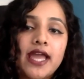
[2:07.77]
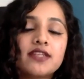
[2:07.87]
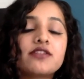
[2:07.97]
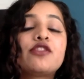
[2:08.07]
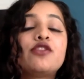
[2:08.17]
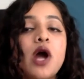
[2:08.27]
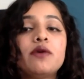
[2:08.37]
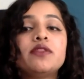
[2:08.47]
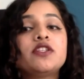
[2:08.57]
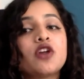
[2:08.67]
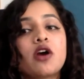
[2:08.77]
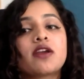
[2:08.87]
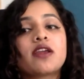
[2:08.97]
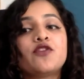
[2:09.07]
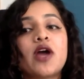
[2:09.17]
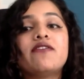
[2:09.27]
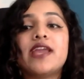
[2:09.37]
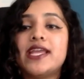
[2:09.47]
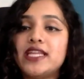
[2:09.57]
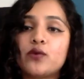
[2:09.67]
And throughout the talk, if you have
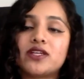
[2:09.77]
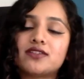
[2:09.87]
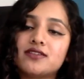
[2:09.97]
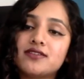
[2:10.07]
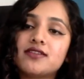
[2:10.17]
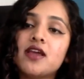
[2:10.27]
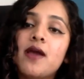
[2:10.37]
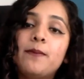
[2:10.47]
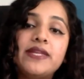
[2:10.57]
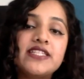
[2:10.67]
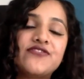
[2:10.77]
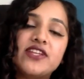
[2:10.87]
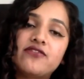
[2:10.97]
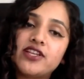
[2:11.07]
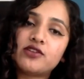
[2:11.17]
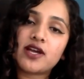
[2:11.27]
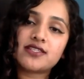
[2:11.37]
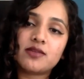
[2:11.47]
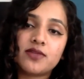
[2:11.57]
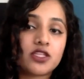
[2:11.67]
any questions, please feel free to
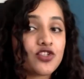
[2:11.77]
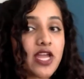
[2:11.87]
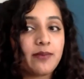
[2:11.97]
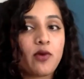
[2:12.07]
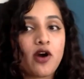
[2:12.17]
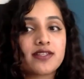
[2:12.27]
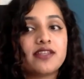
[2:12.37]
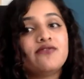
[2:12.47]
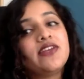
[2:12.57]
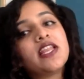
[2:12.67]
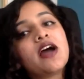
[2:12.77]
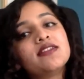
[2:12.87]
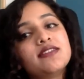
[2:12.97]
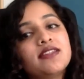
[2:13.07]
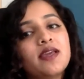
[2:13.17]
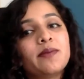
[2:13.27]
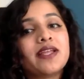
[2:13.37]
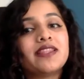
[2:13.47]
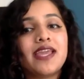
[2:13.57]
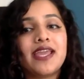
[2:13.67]
ask them in the chat box and we'll answer them
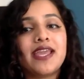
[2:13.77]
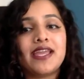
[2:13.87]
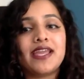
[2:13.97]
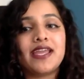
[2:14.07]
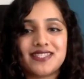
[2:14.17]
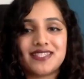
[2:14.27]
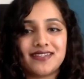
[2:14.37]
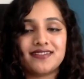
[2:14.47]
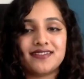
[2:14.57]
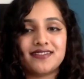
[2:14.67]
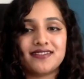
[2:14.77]
at the end of the session.